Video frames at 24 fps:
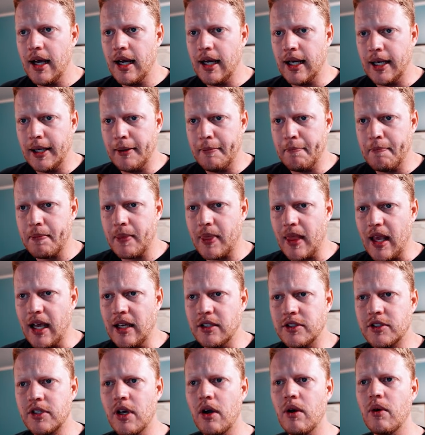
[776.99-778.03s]

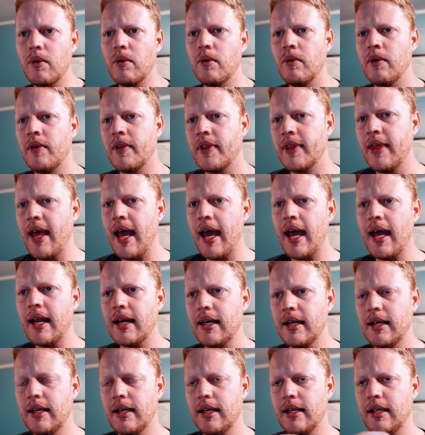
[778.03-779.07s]
And so with
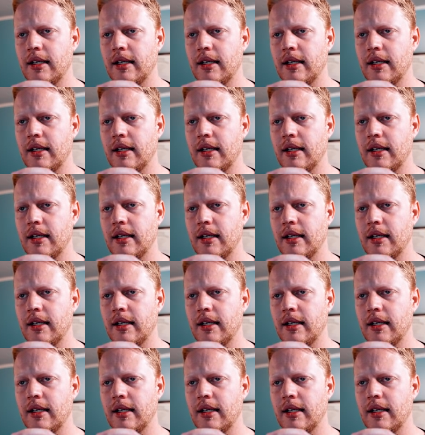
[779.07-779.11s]
that,